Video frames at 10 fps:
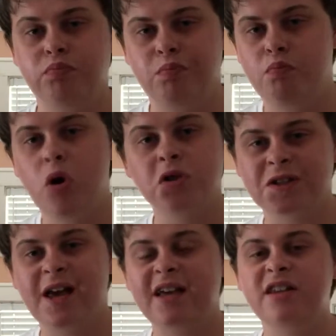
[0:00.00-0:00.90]
most
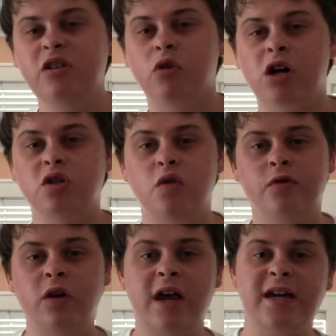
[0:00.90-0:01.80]
likely cross
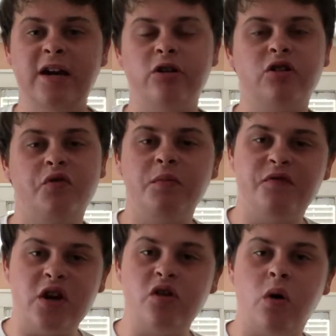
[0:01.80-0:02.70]
over a character from
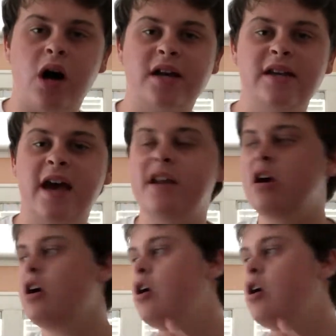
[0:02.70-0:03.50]
Fear the Walking Dead